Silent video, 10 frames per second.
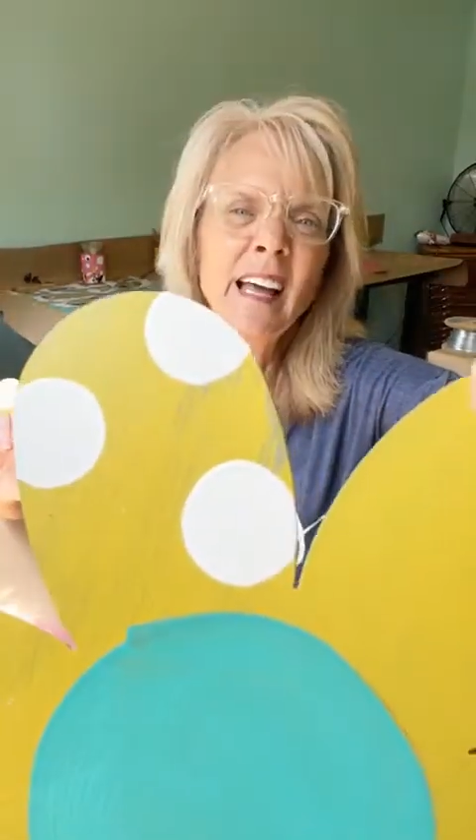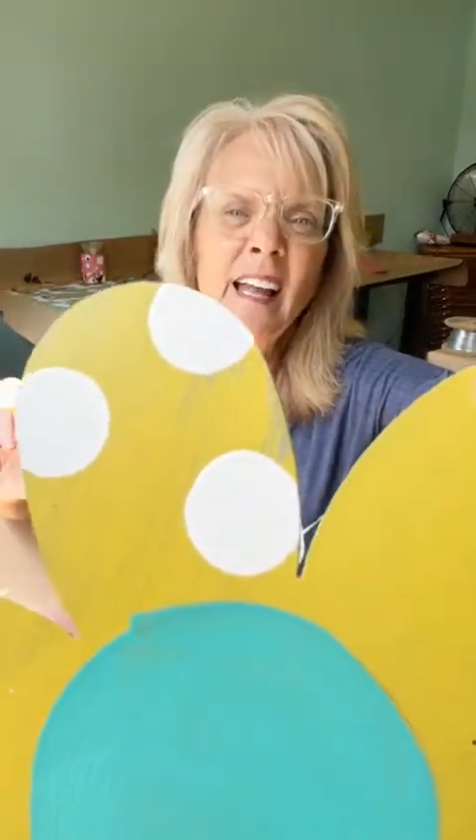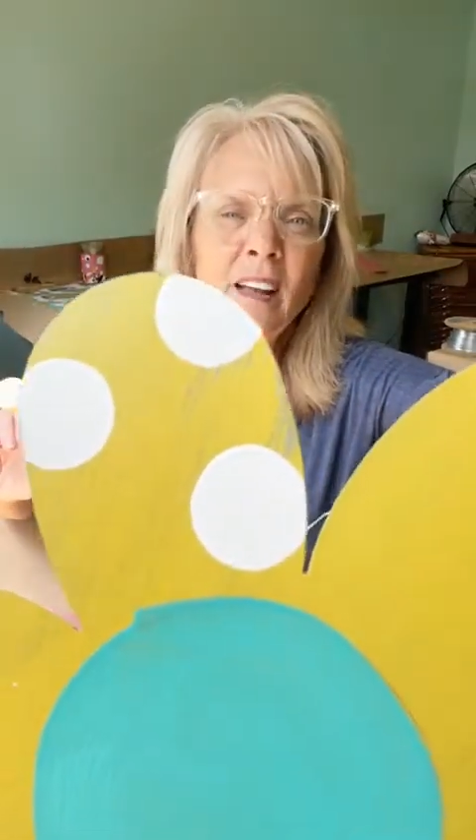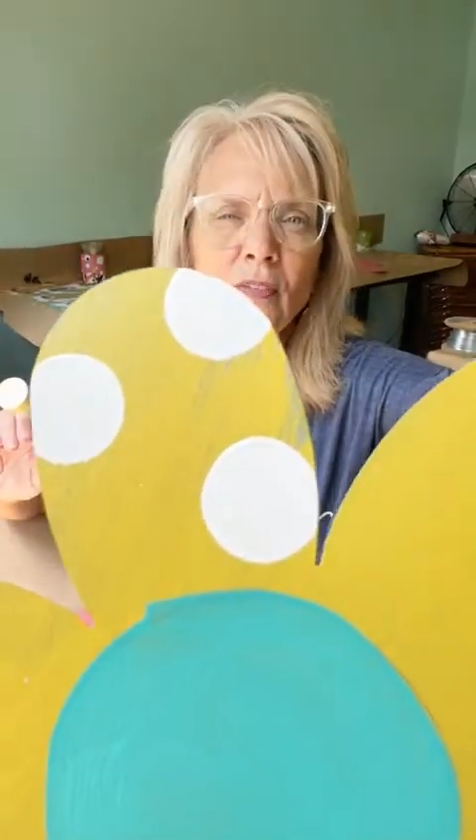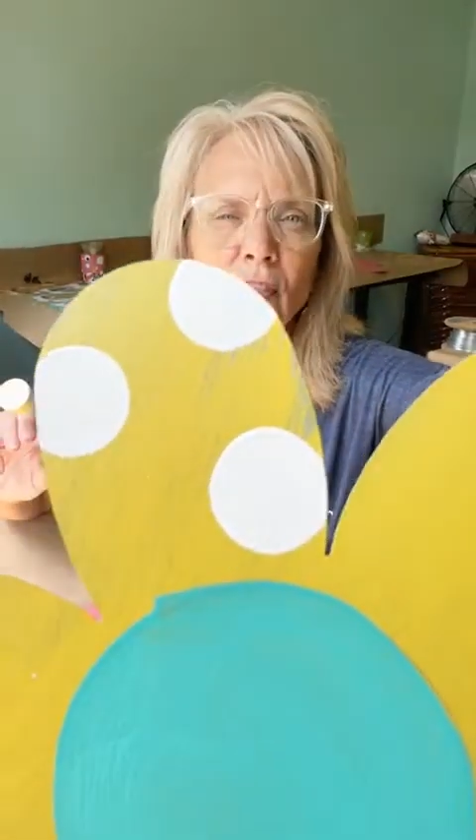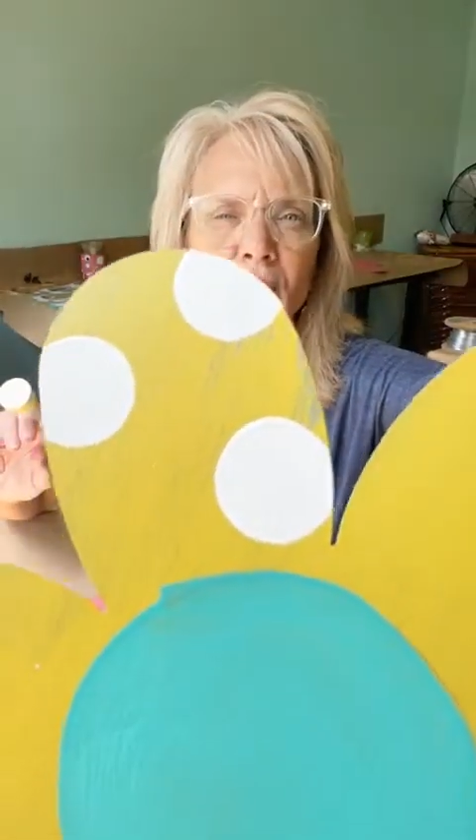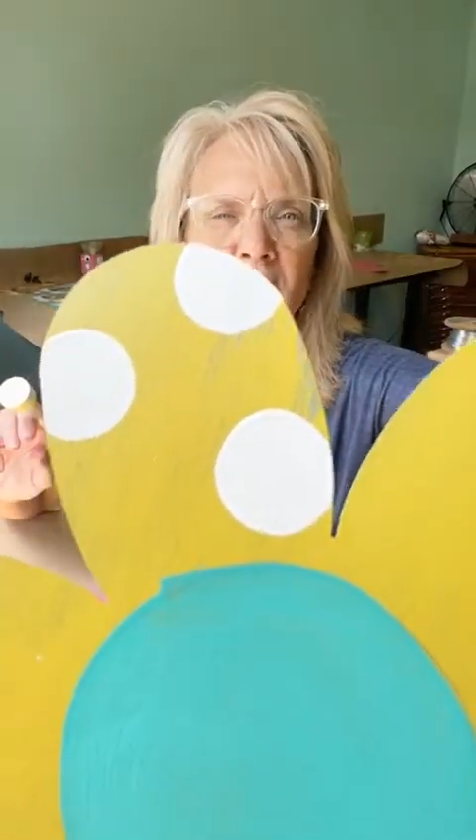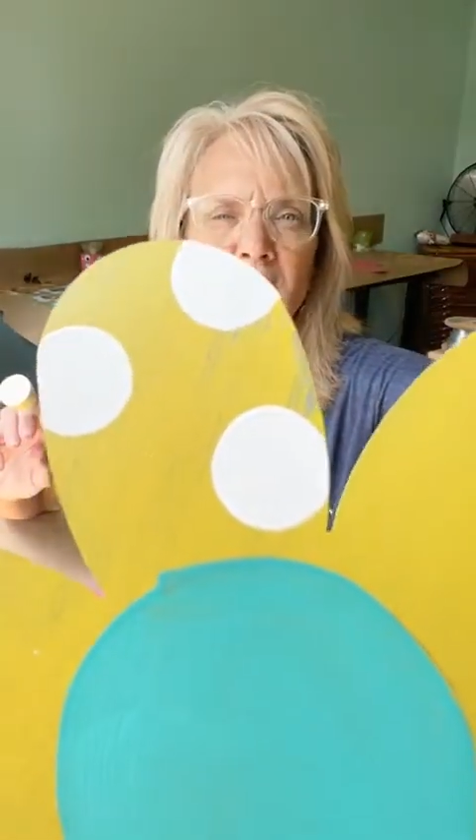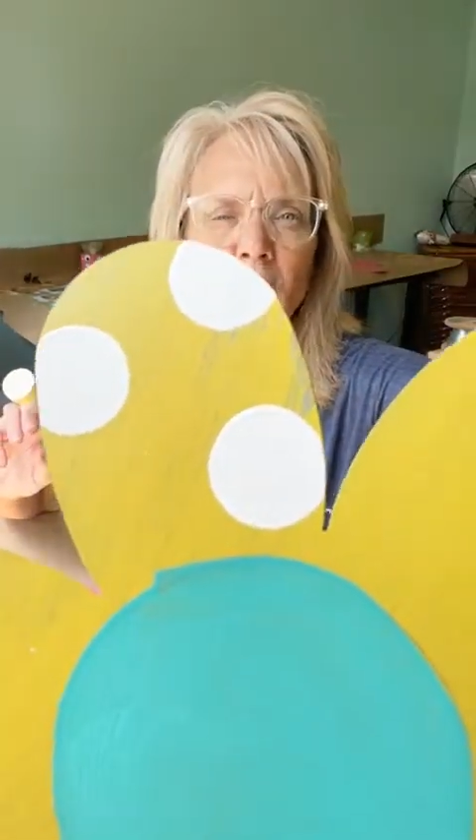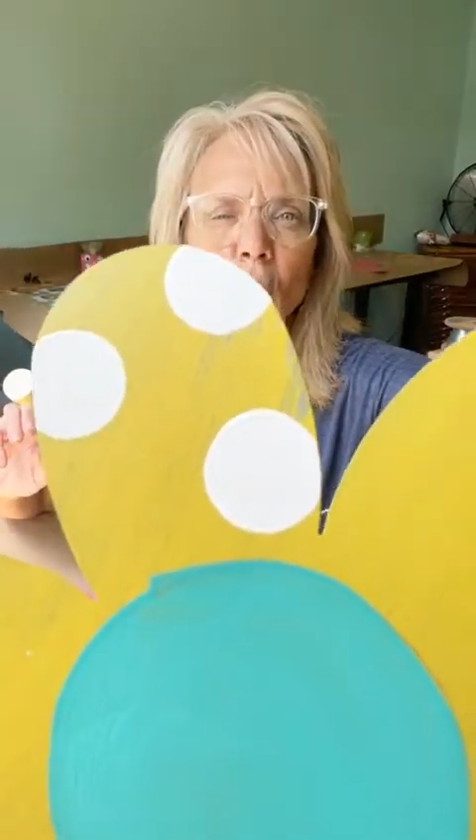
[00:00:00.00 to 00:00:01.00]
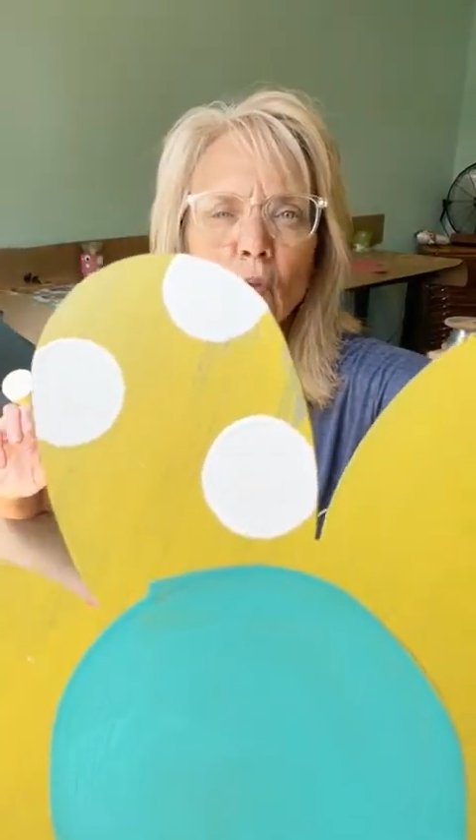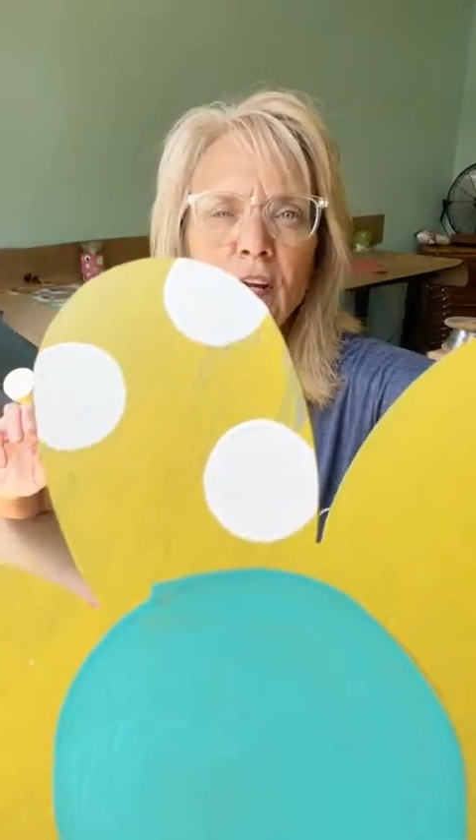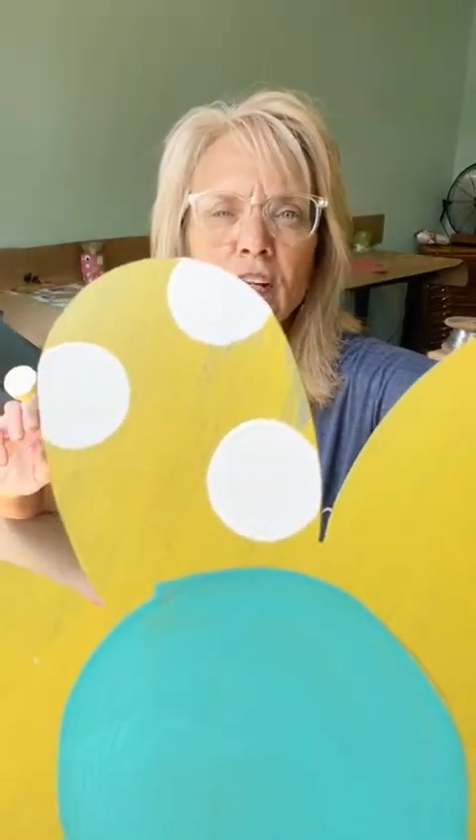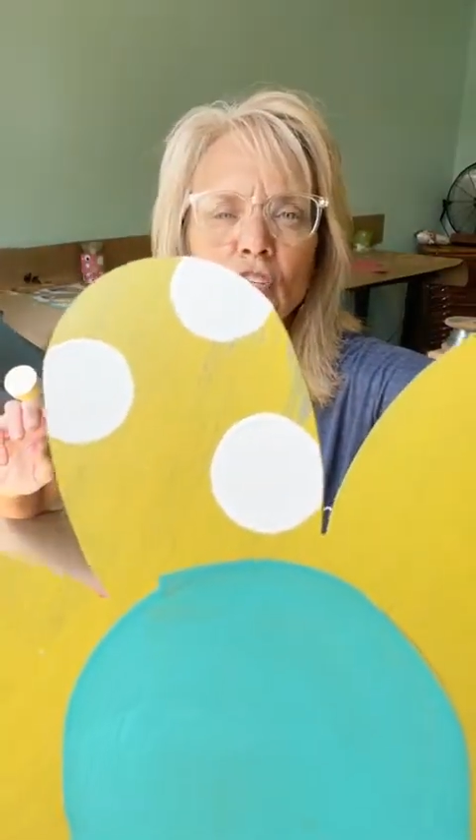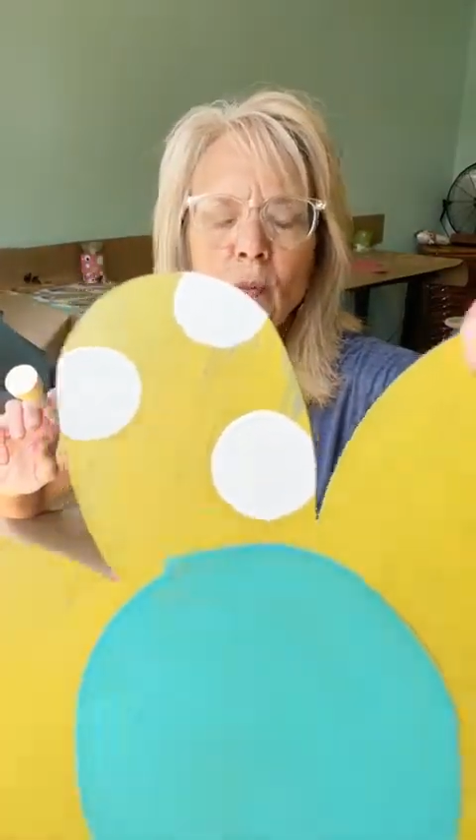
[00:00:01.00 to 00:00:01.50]
kind of thick
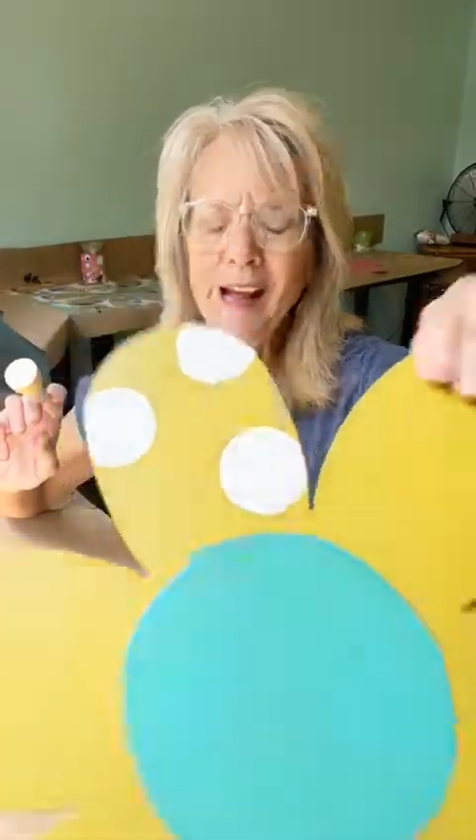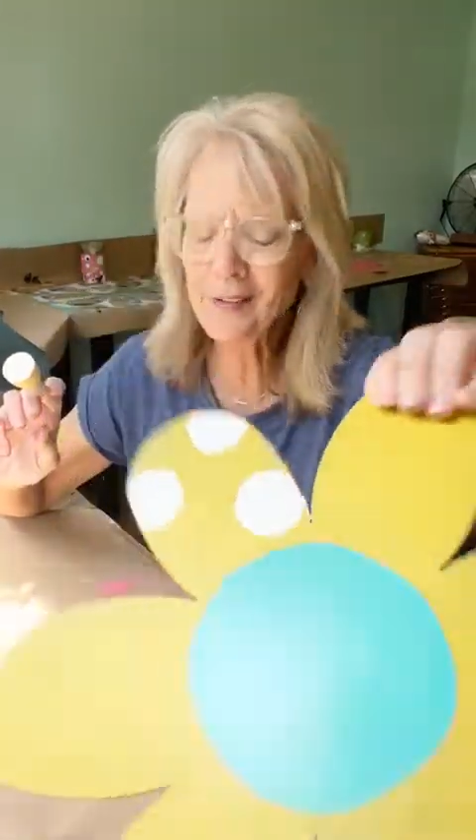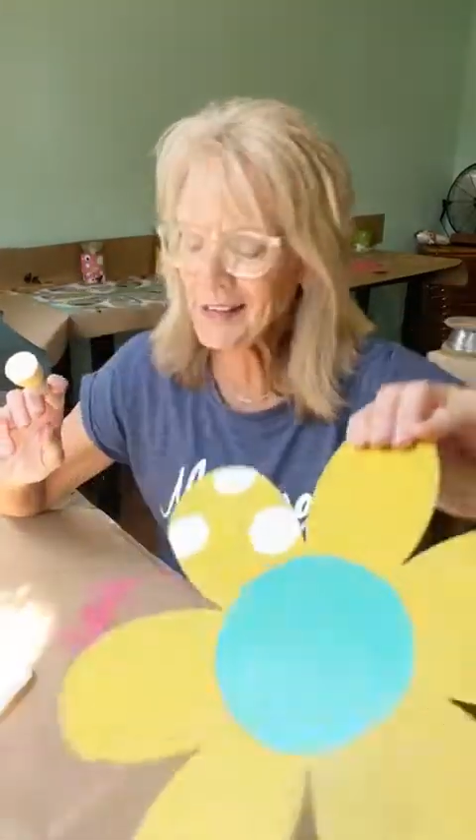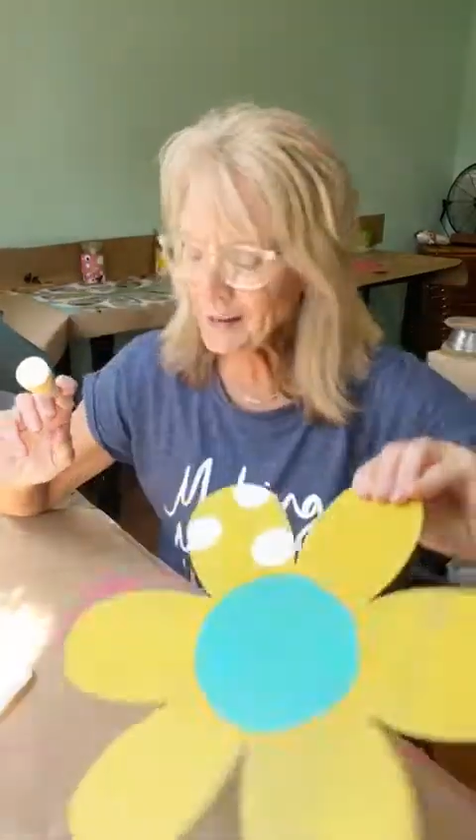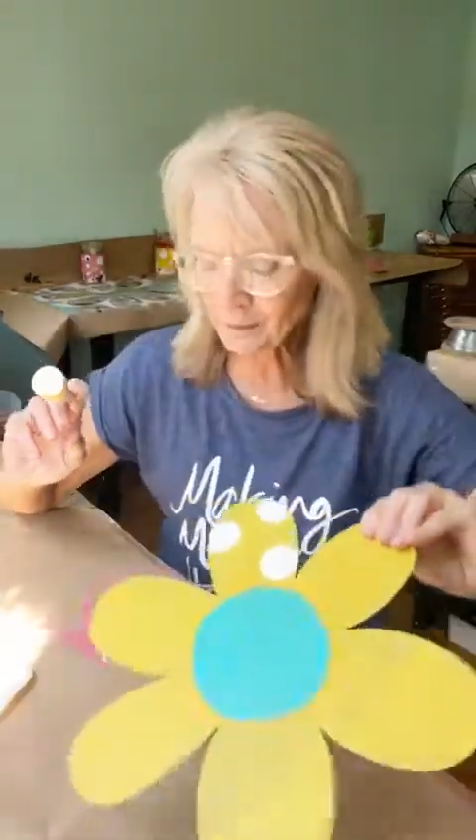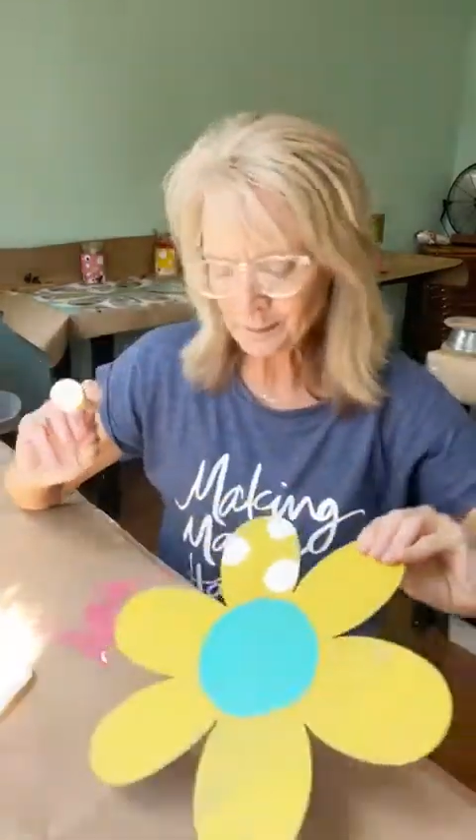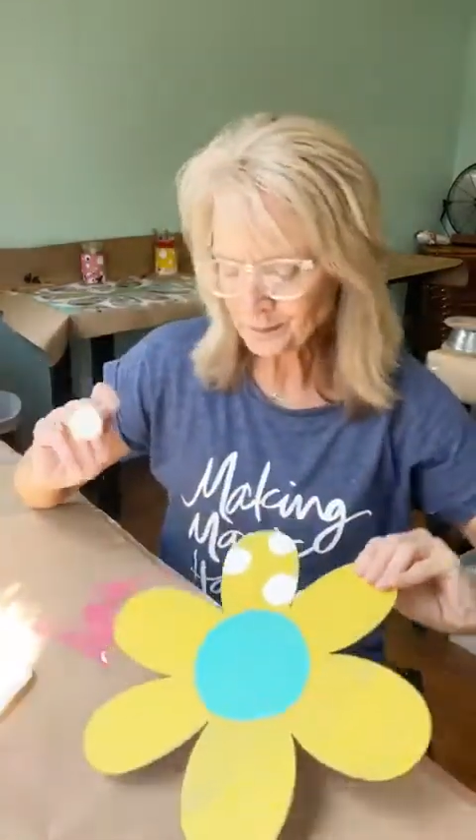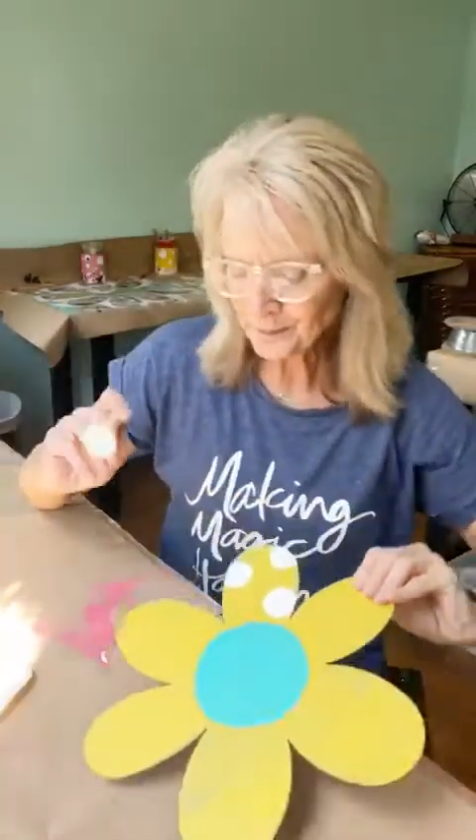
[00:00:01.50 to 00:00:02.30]
ridge around it.